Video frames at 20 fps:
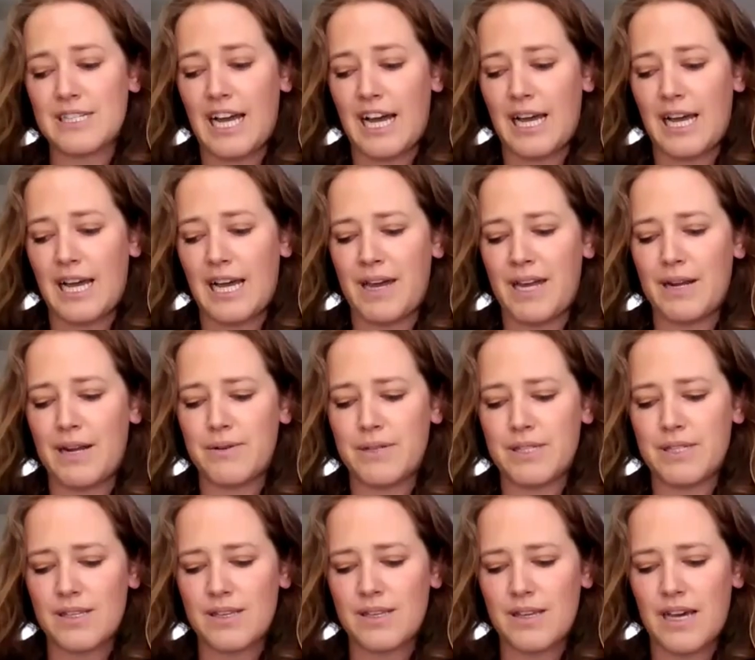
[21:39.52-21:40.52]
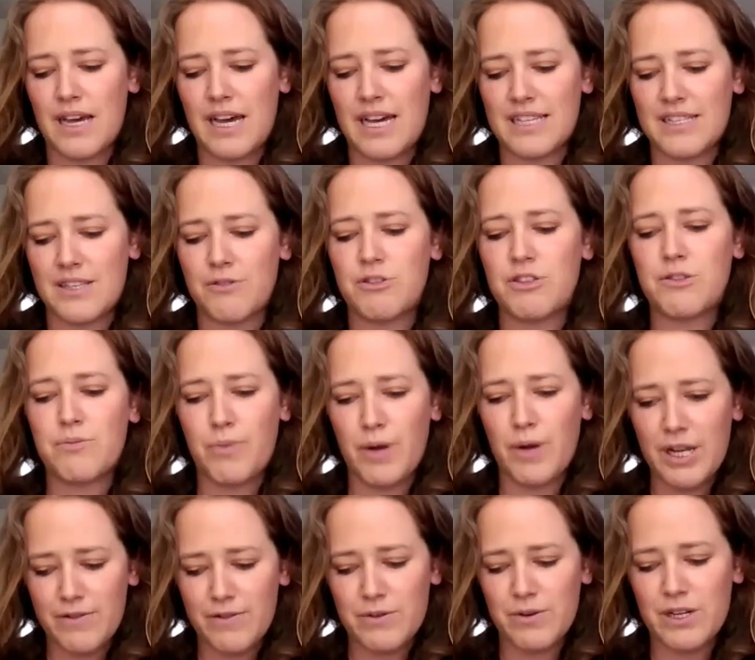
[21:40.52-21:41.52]
time. And it was uh so
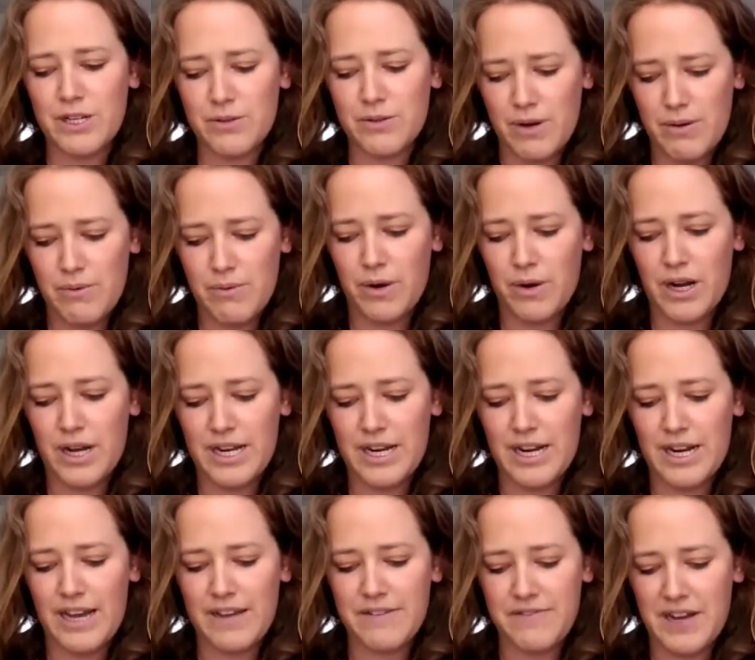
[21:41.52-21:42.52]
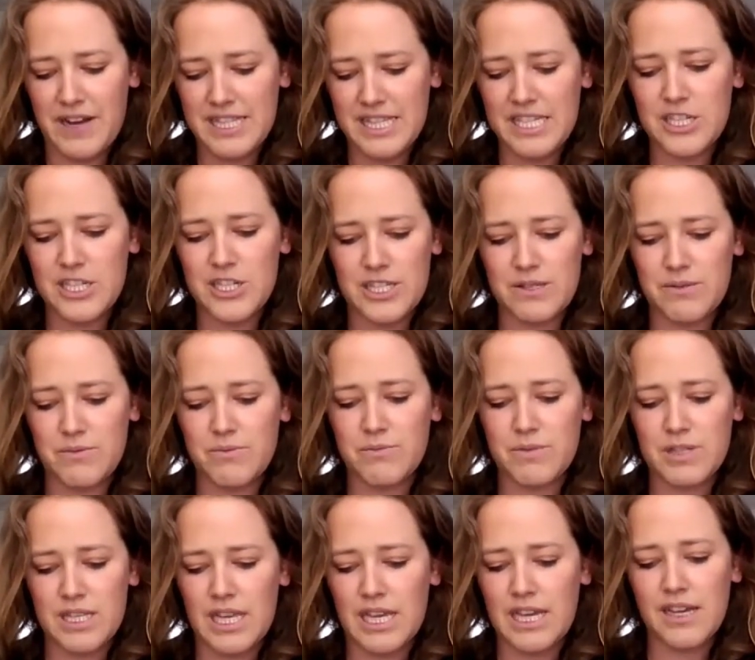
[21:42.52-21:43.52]
spring of twenty twenty-one I finally just
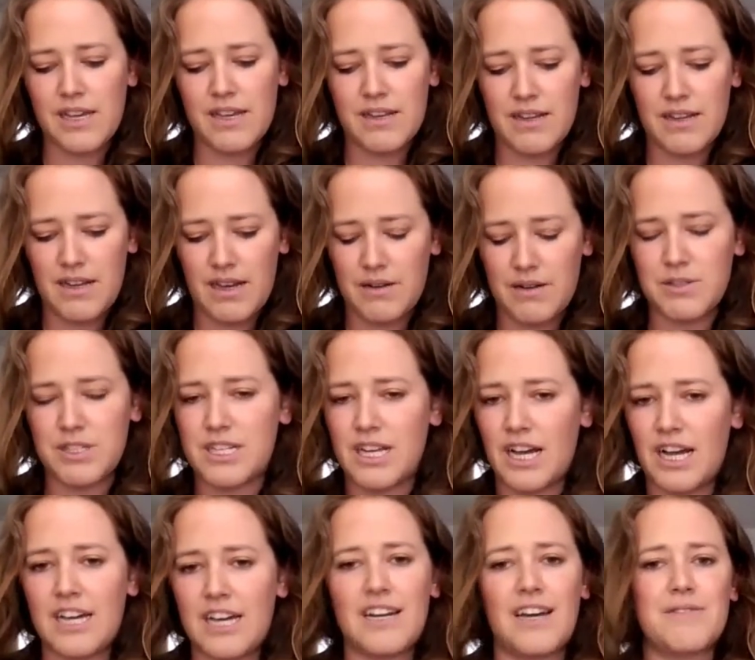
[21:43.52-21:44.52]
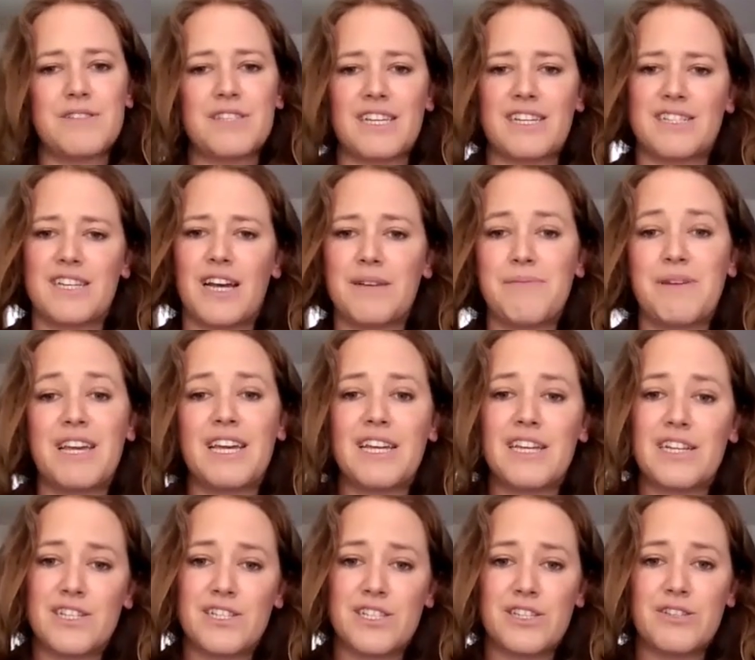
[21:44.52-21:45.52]
was like, I was done I was like done
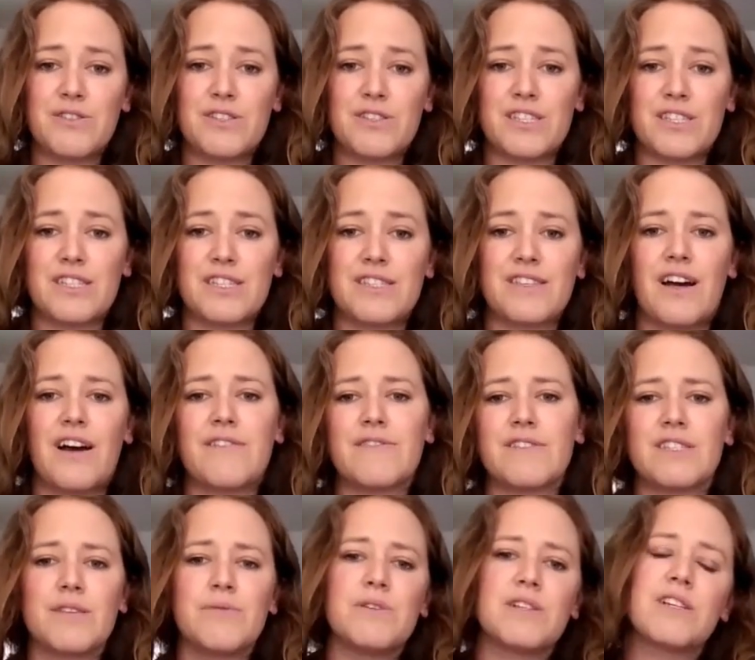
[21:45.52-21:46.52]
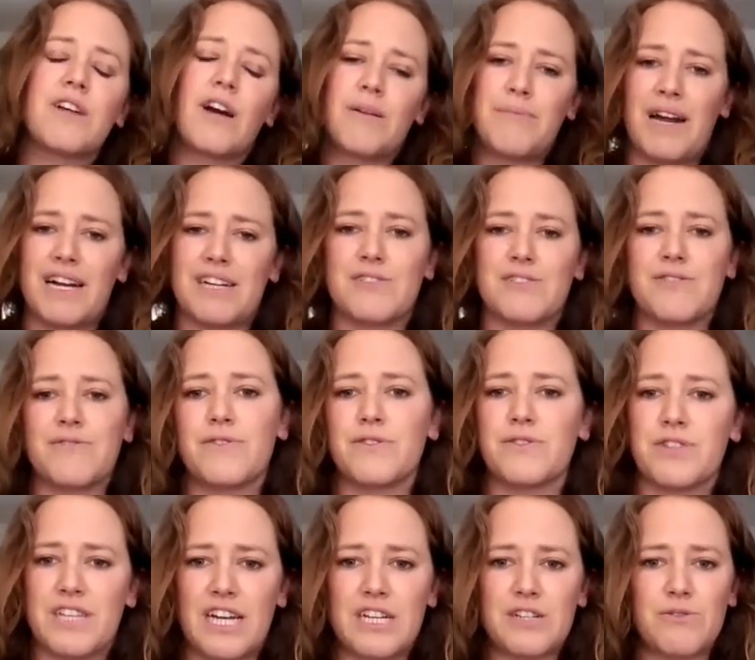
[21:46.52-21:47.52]
making excuses. Obviously we'd gone back to a
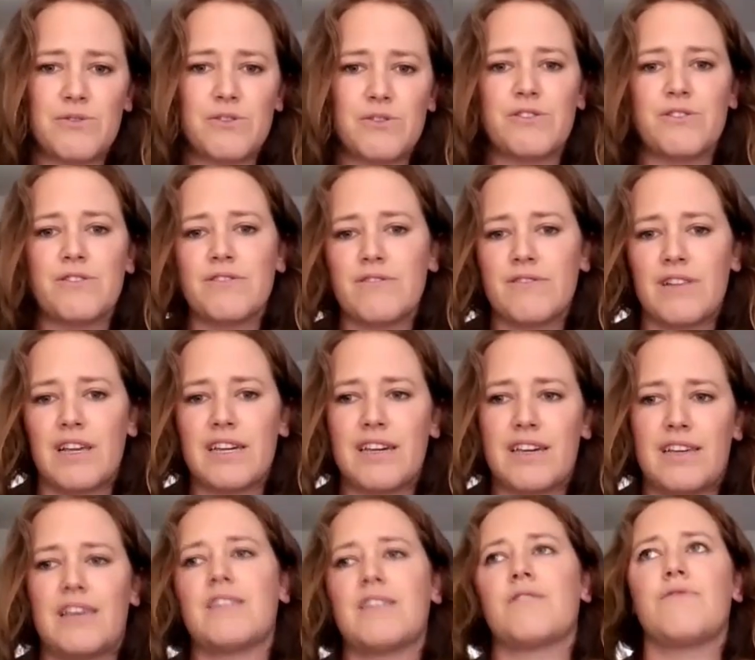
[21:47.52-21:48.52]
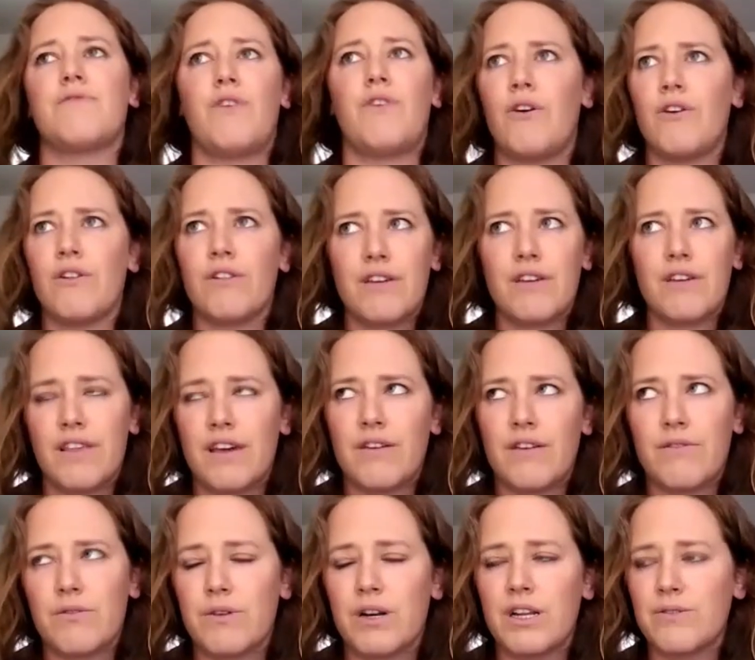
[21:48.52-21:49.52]
full schedule like in the fall I think
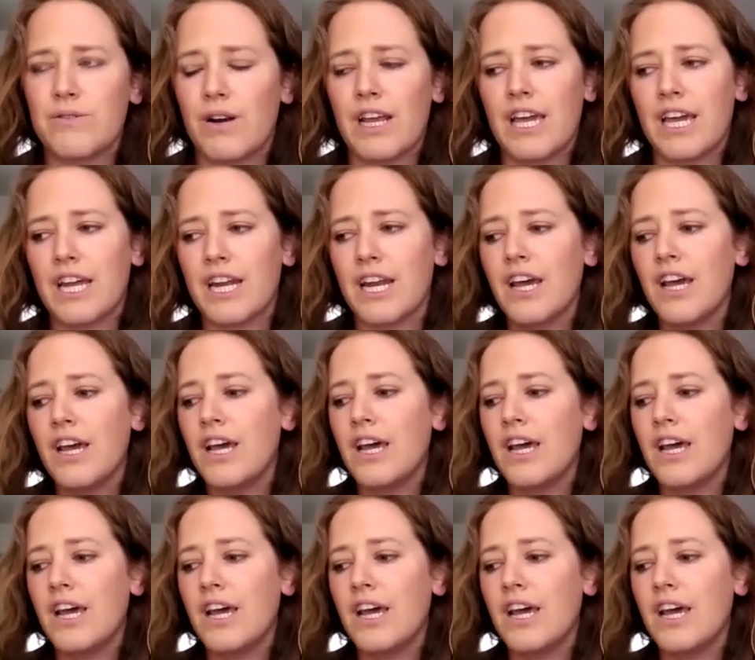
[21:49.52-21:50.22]
of twenty twenty, and